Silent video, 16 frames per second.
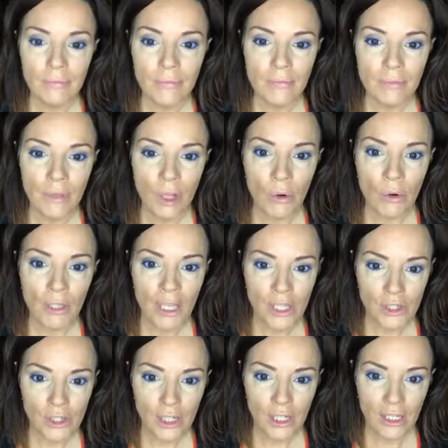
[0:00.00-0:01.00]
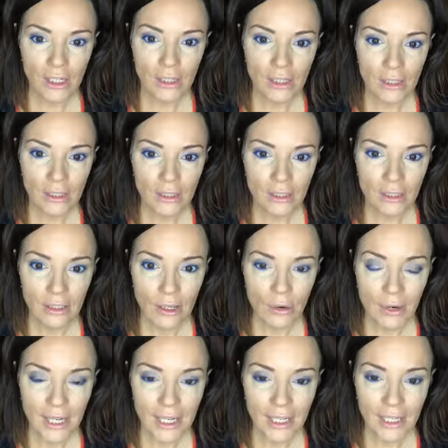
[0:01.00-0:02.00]
No electric. No,
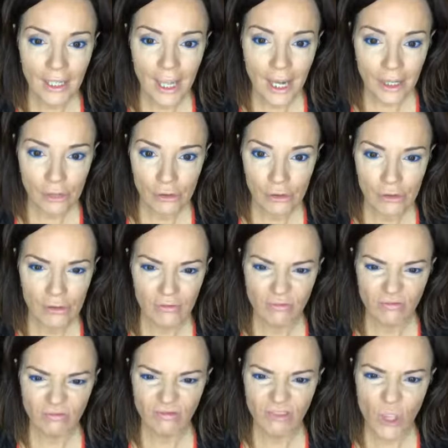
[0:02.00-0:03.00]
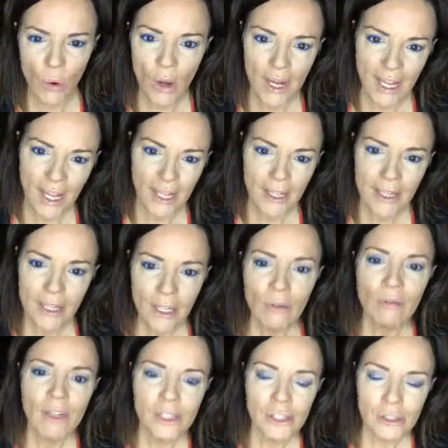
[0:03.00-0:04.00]
electric. no, okay.
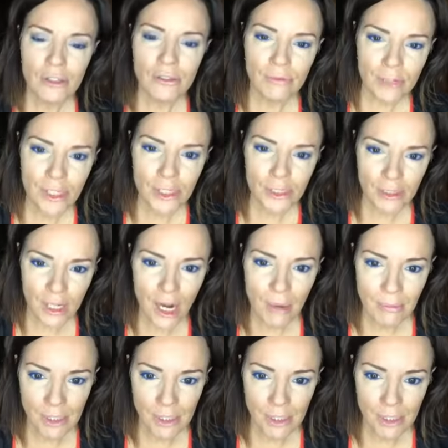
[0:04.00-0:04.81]
Read your, read your comment,